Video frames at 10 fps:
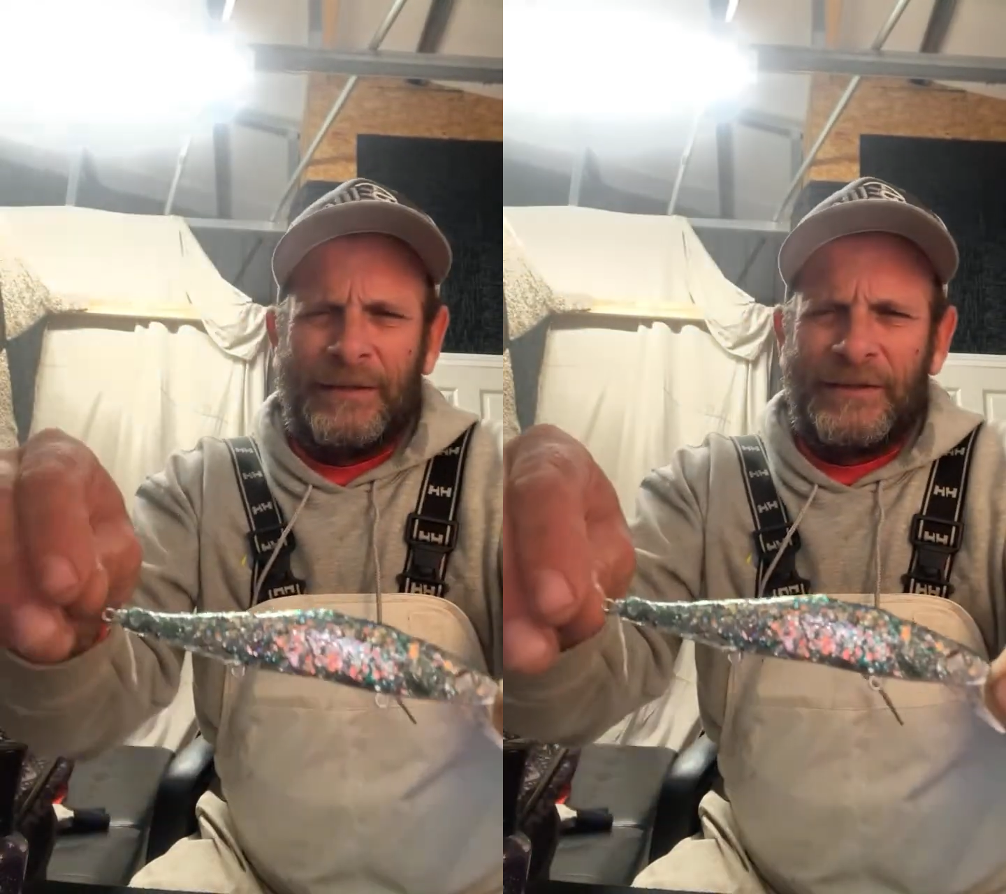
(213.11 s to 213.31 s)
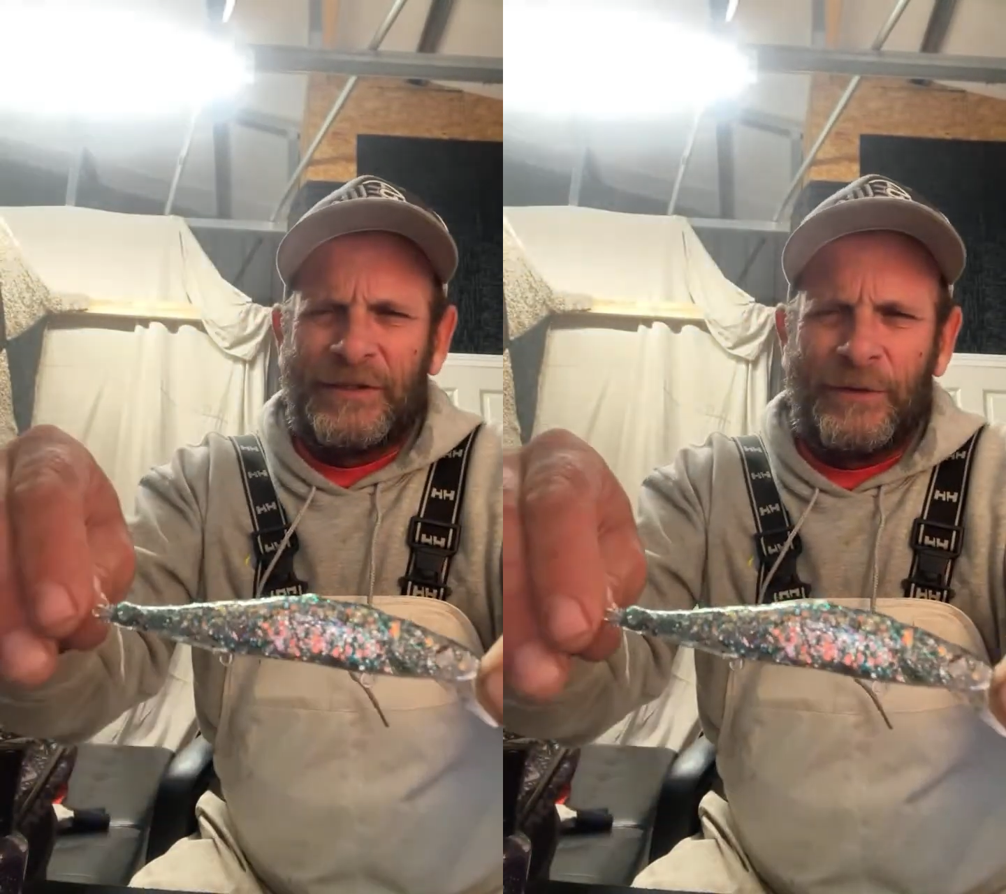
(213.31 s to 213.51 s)

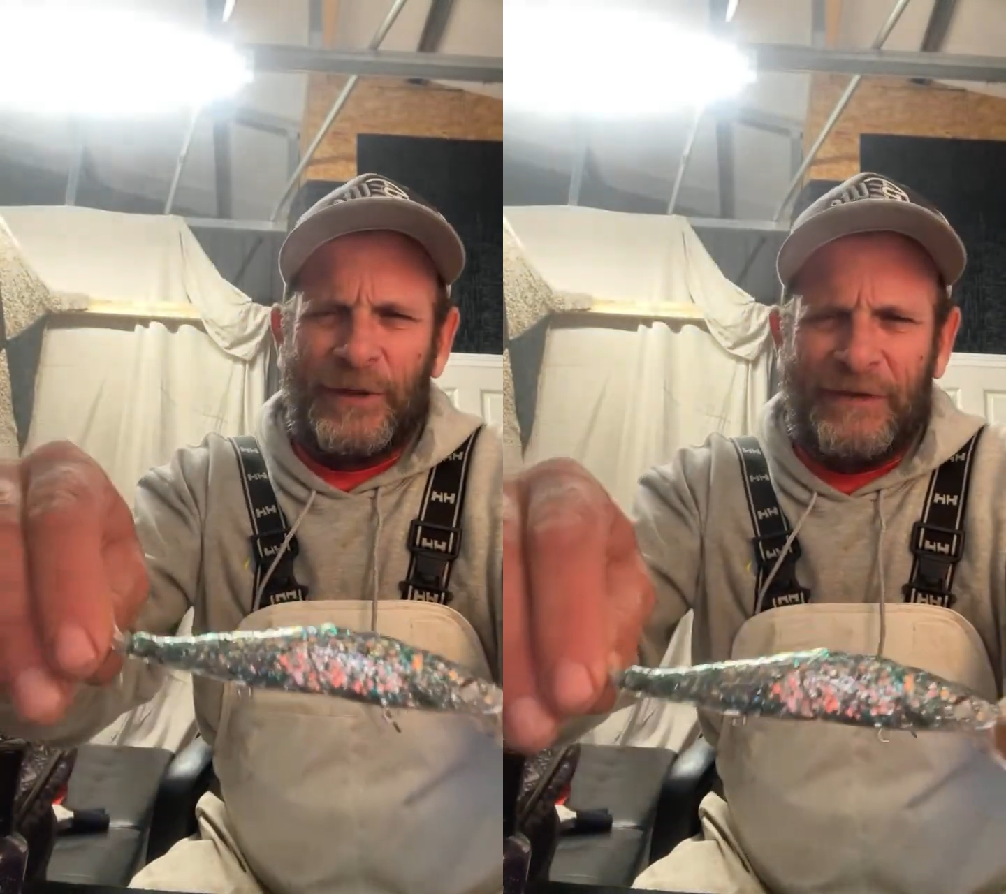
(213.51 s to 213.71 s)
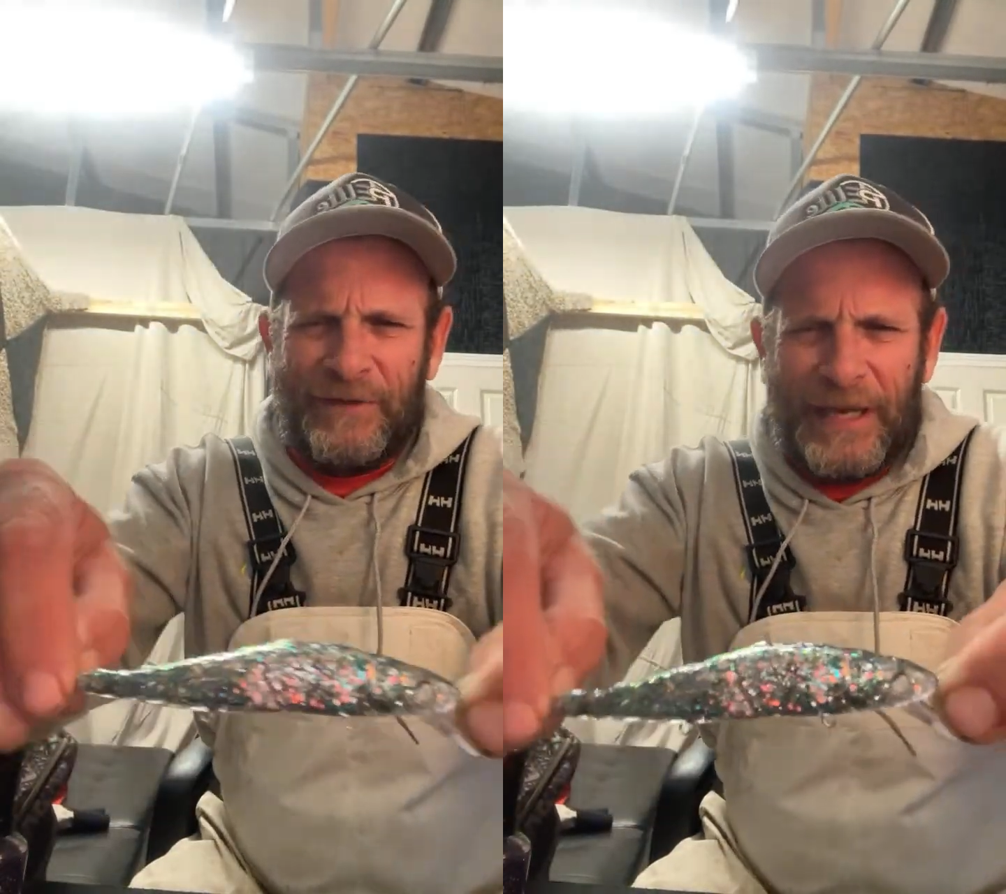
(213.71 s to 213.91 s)
So
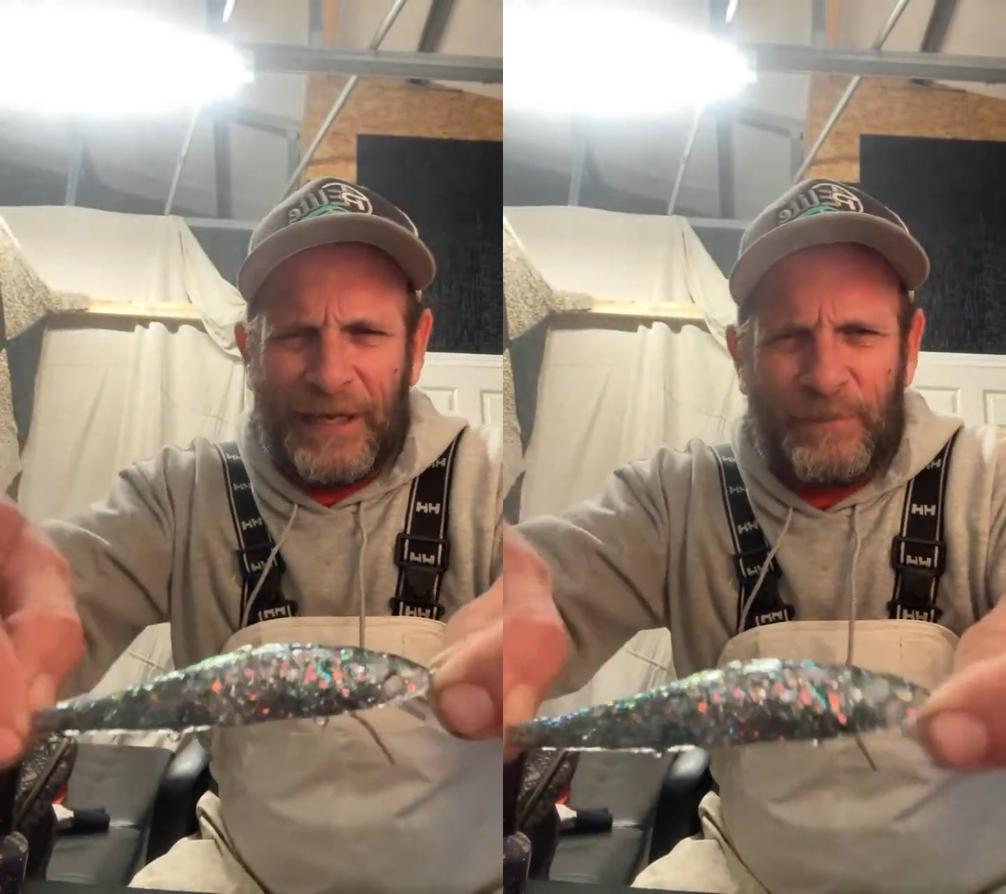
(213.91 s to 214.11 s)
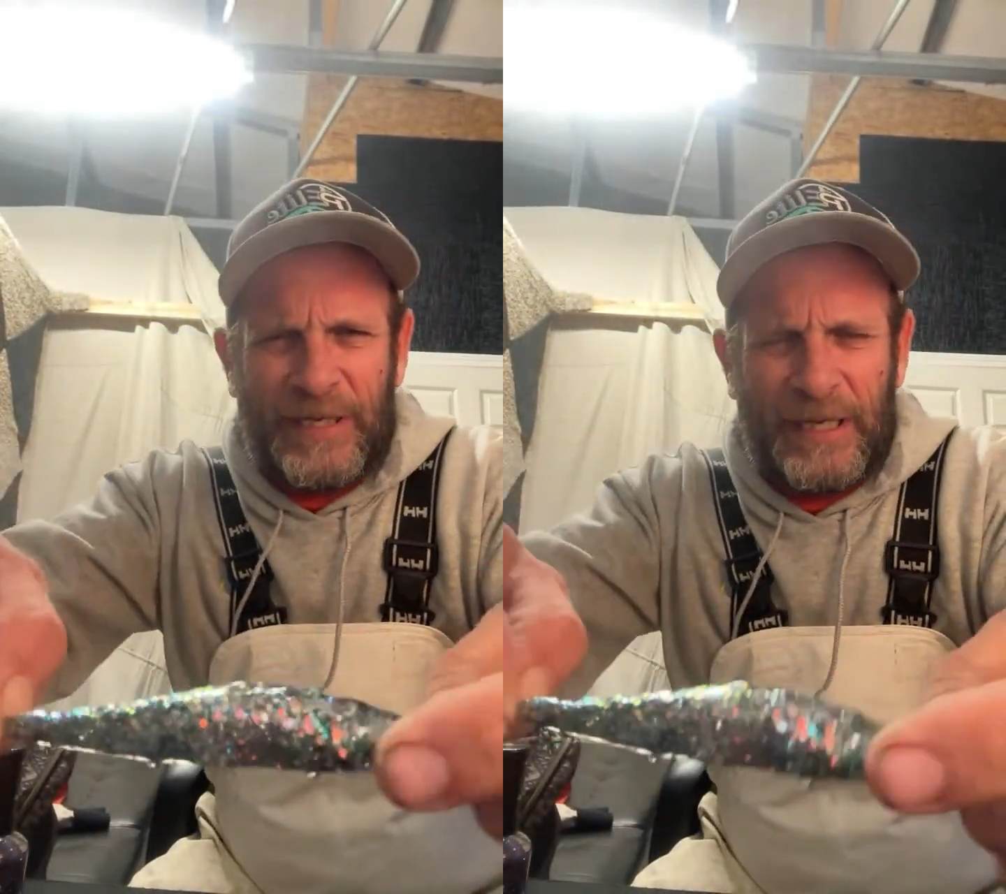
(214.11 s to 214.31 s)
you haven't got
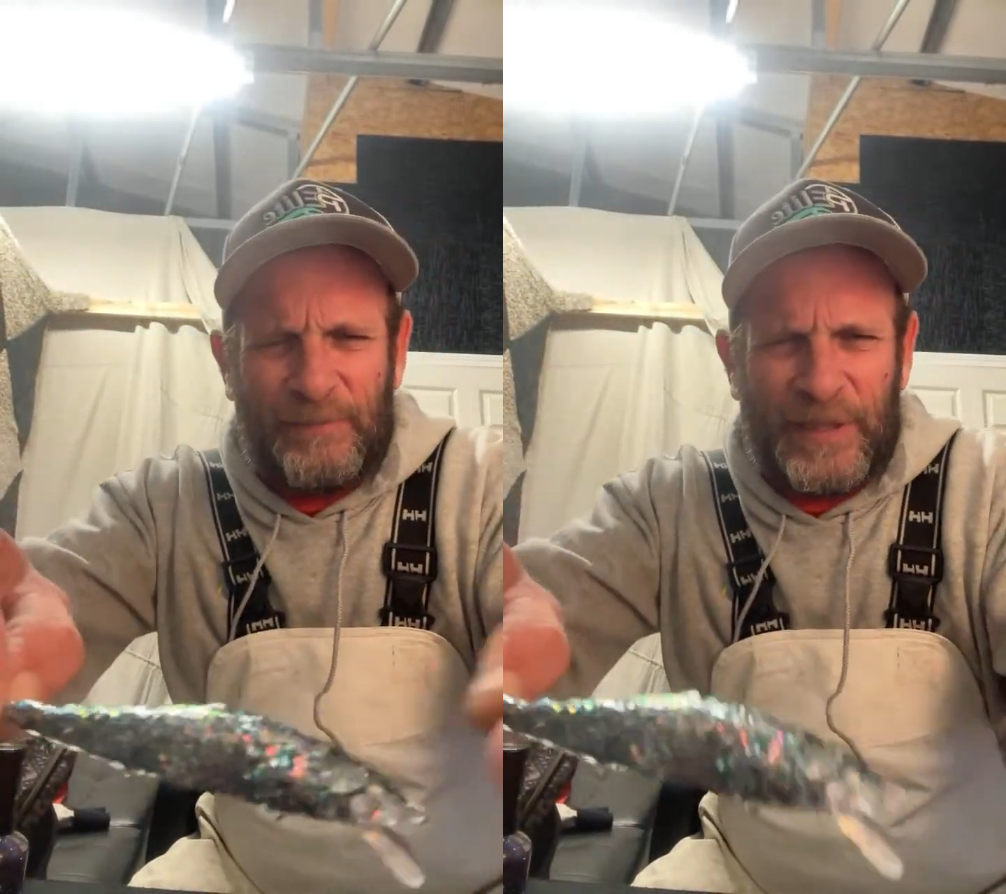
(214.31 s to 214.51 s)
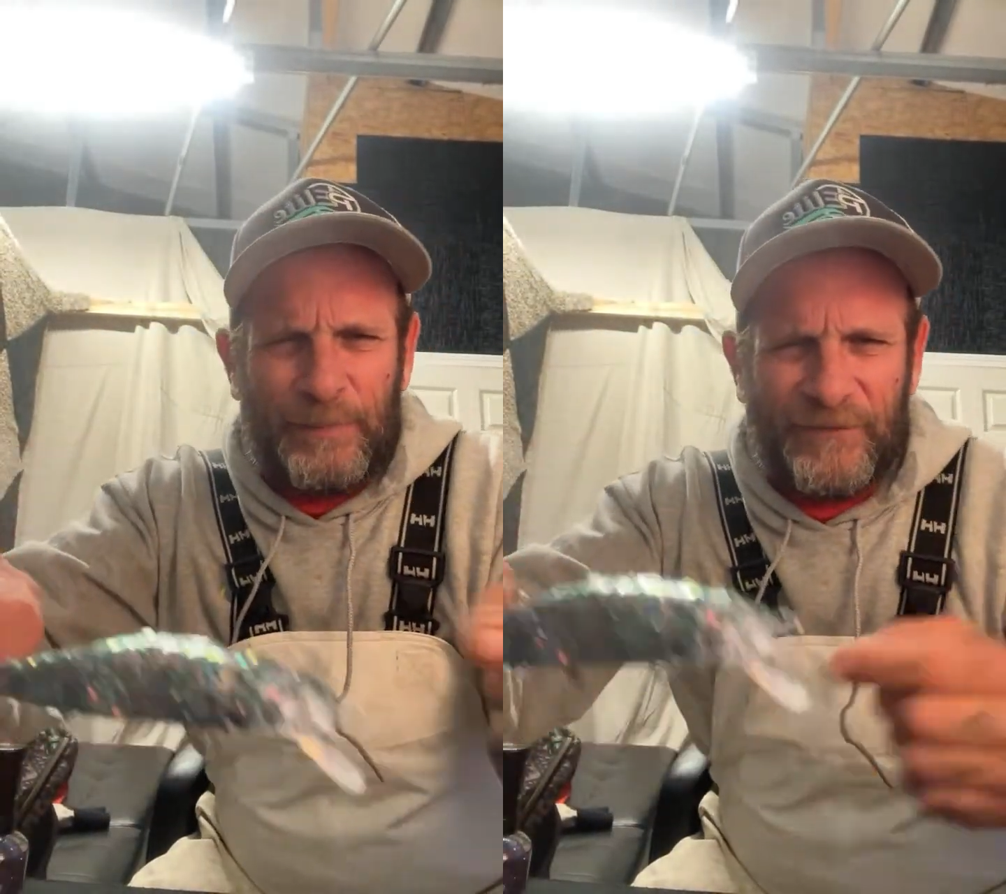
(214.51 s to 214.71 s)
to be a big